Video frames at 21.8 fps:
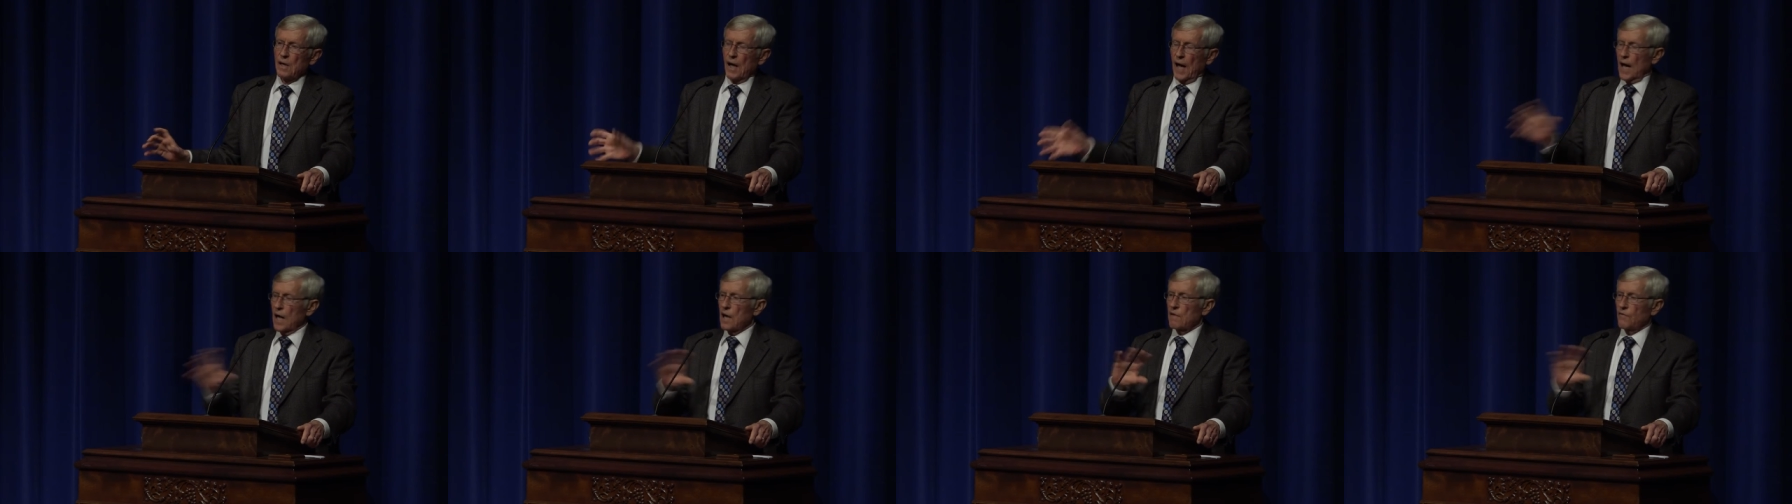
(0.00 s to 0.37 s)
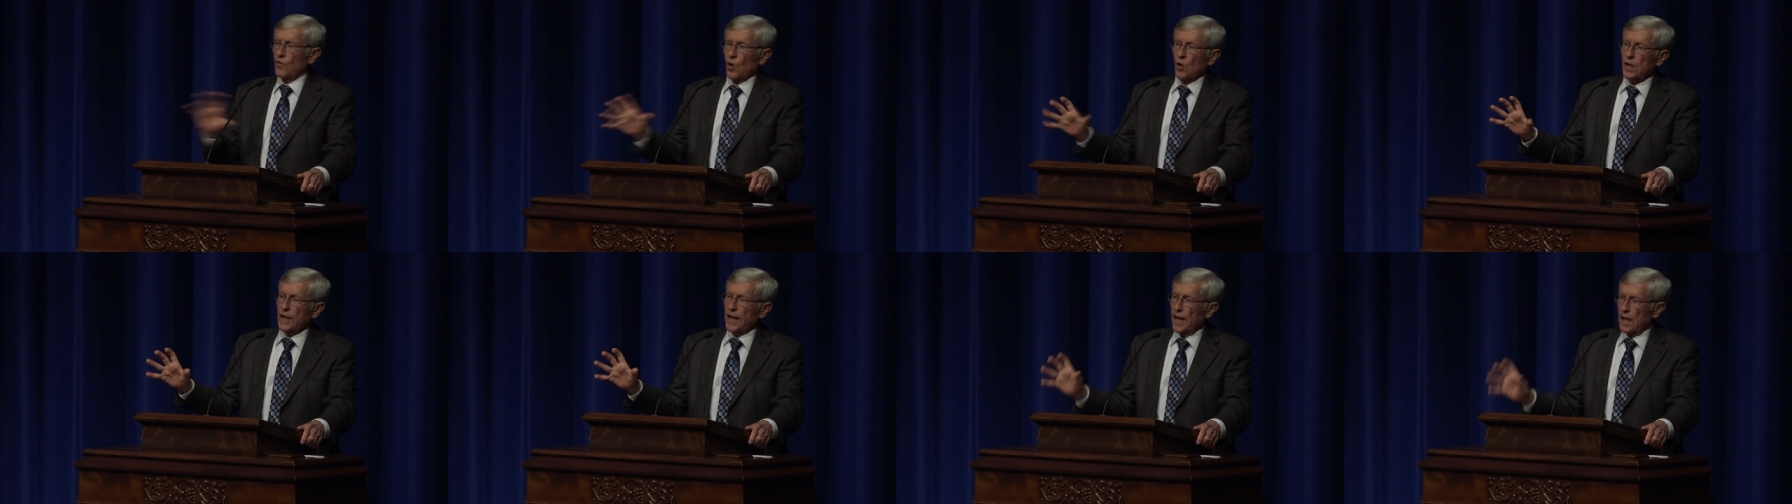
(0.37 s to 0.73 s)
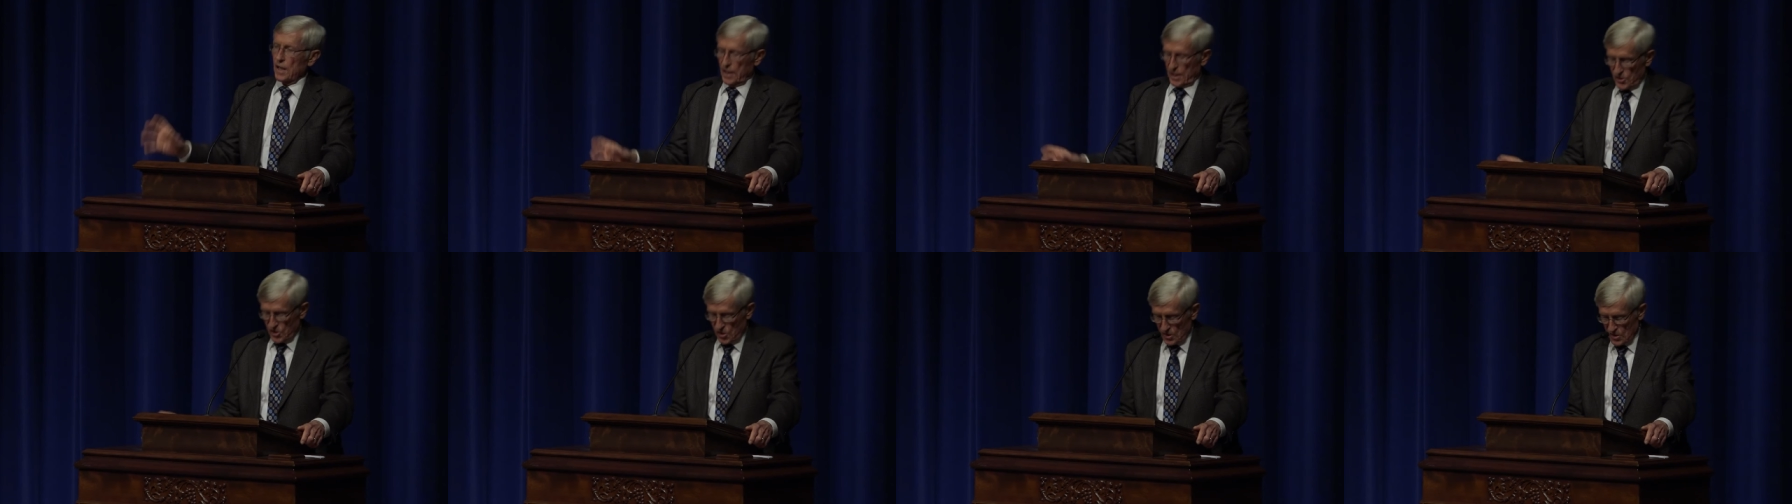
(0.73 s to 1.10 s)
out of
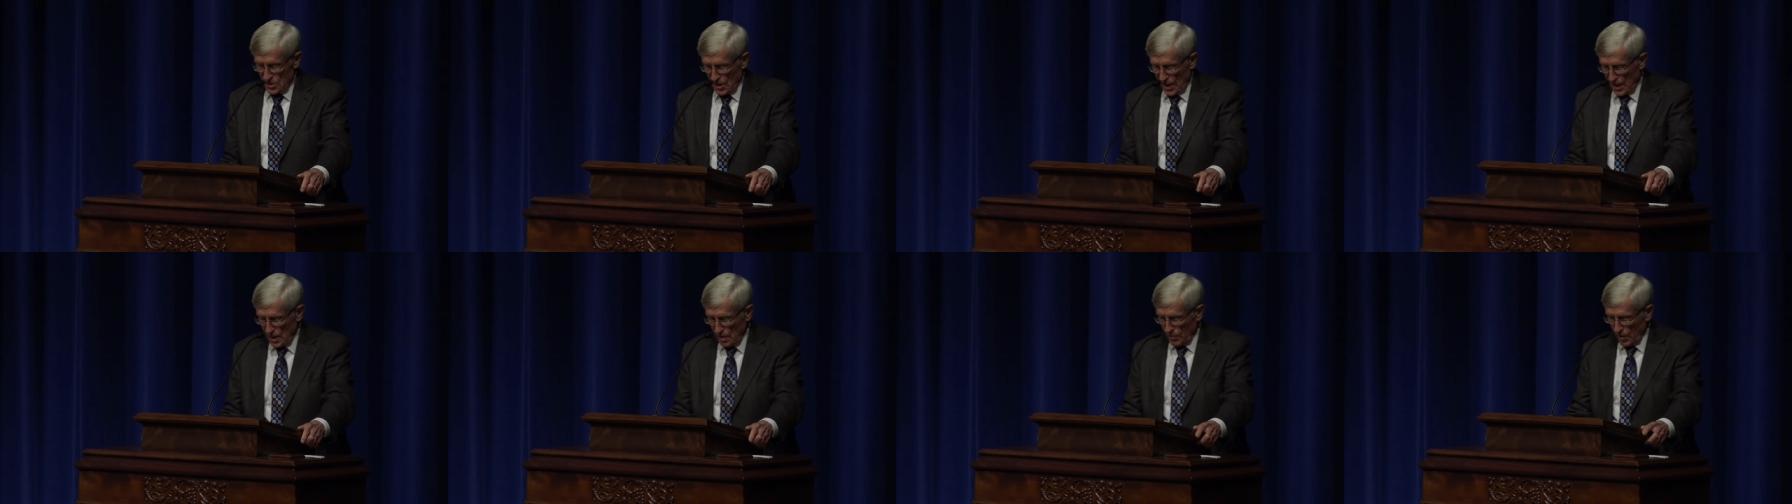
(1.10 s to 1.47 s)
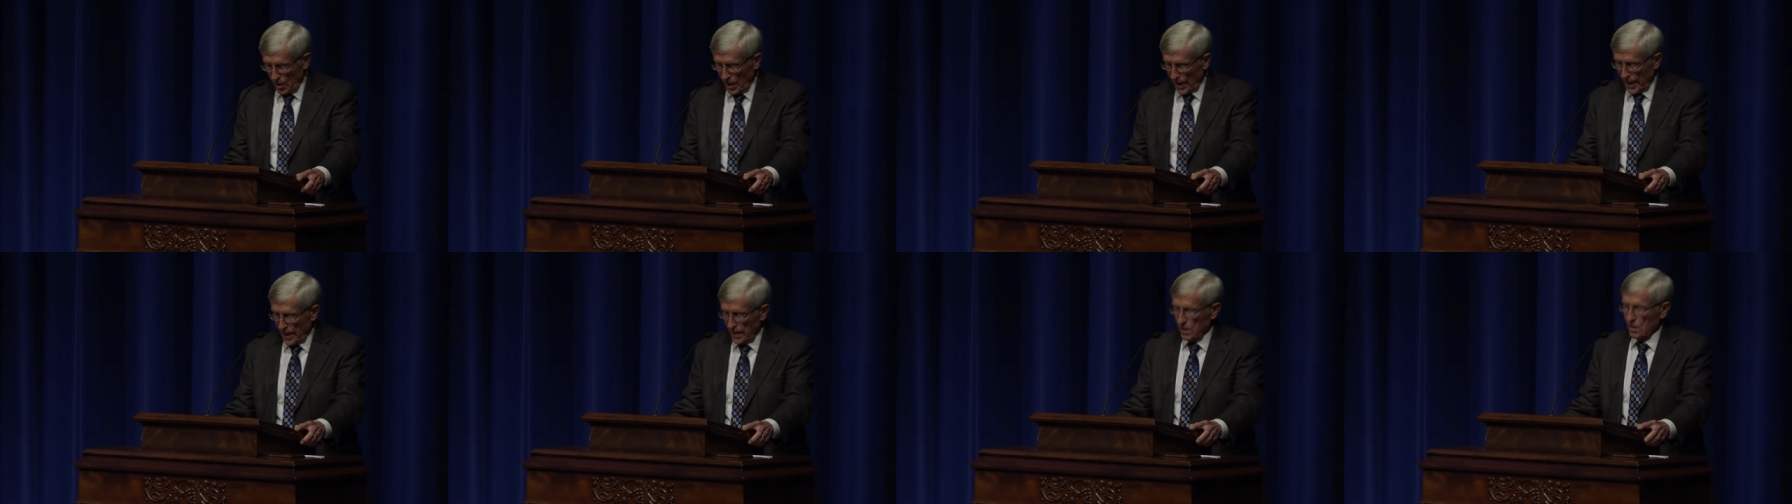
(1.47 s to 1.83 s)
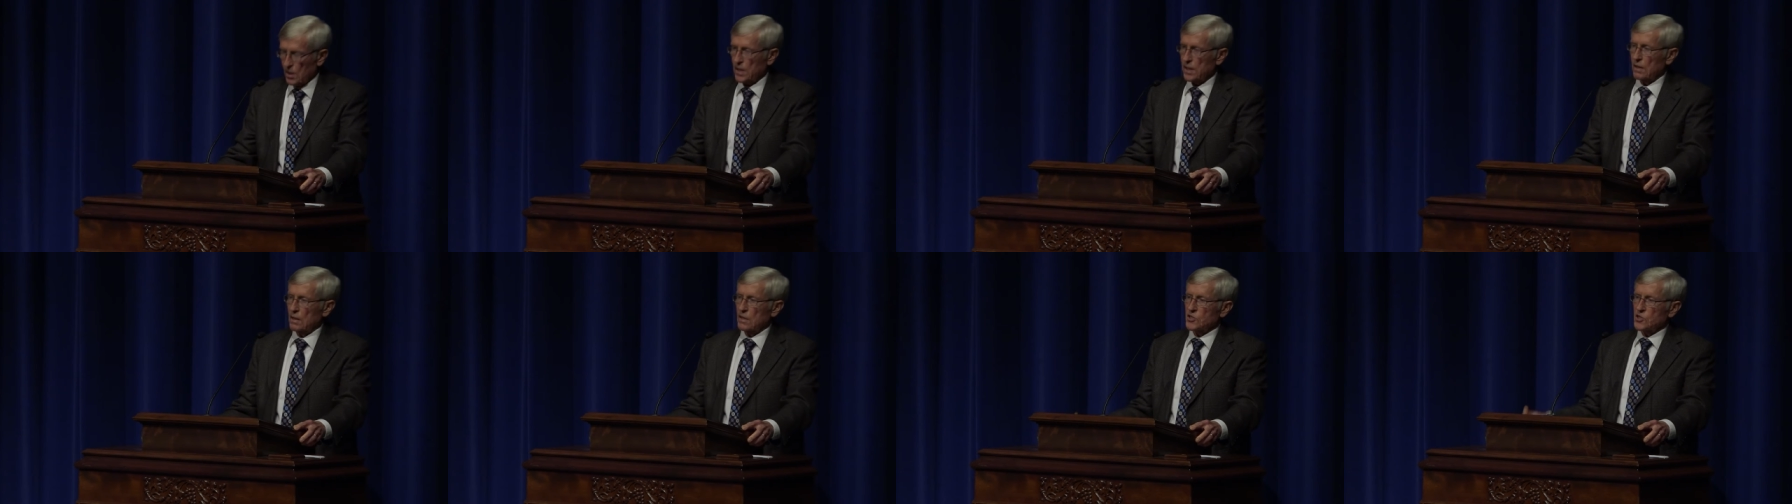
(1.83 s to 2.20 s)
organic, sustainable
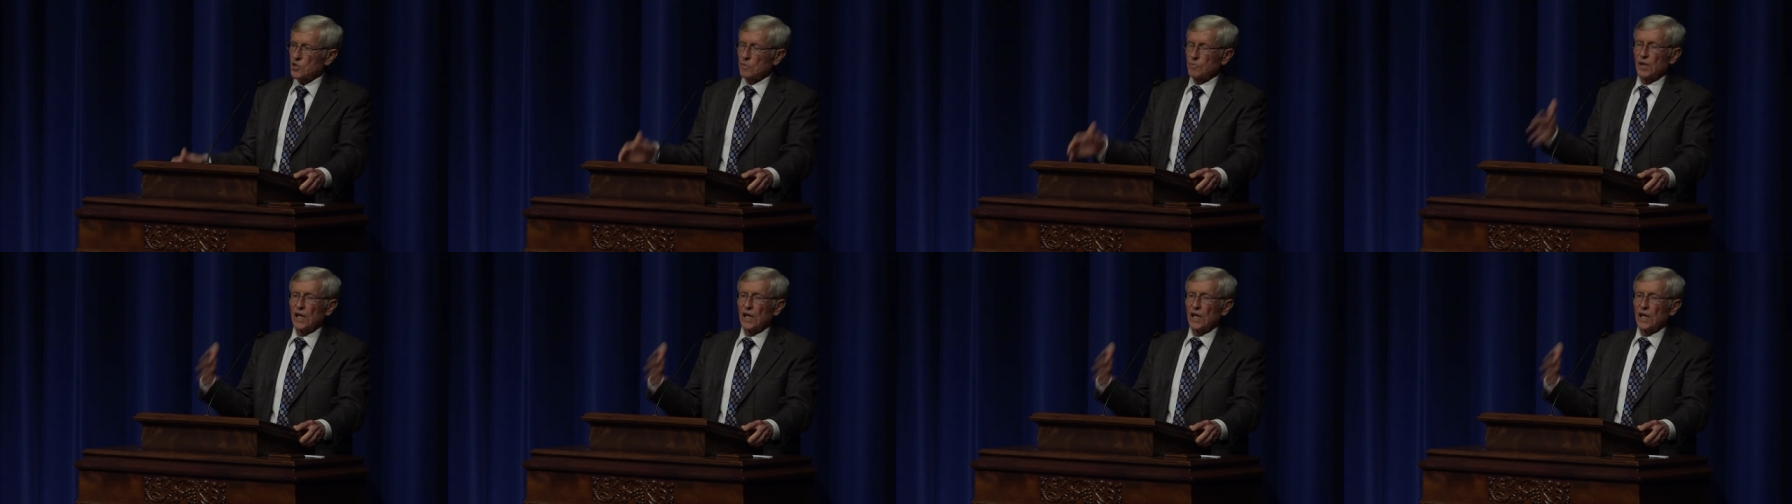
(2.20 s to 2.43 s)
agriculture,